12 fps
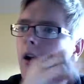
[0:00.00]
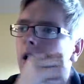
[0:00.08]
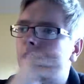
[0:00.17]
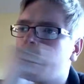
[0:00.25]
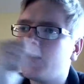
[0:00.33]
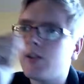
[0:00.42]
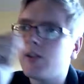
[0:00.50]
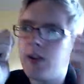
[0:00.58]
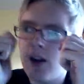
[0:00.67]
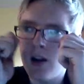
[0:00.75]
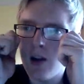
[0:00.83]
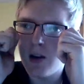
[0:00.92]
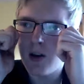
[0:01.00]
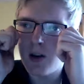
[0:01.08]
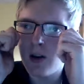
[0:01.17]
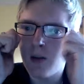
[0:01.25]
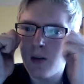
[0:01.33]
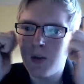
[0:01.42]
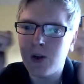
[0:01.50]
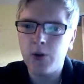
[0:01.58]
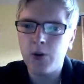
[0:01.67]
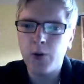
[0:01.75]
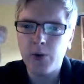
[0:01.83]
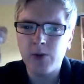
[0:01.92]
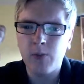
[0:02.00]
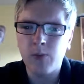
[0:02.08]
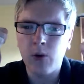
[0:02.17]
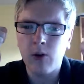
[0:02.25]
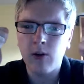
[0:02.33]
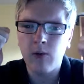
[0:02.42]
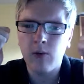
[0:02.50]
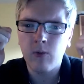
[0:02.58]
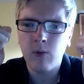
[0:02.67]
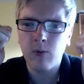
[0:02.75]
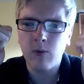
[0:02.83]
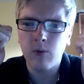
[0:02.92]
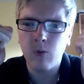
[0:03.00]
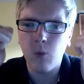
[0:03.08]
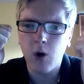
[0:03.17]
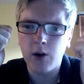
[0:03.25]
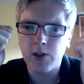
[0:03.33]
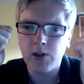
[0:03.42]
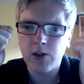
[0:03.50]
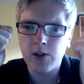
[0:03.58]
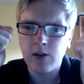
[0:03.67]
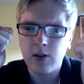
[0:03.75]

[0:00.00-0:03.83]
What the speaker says: Just encouraging them to use more words,